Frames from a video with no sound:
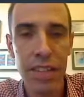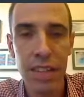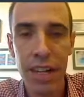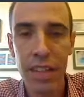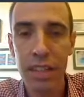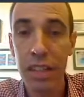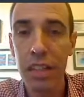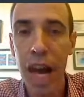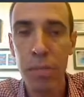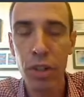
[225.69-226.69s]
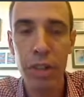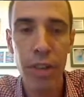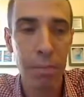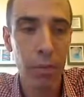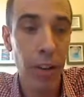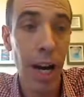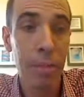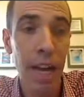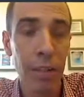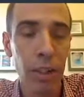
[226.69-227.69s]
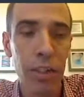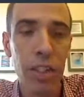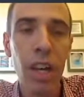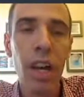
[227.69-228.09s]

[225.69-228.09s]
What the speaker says: in that it's a collaborative effort.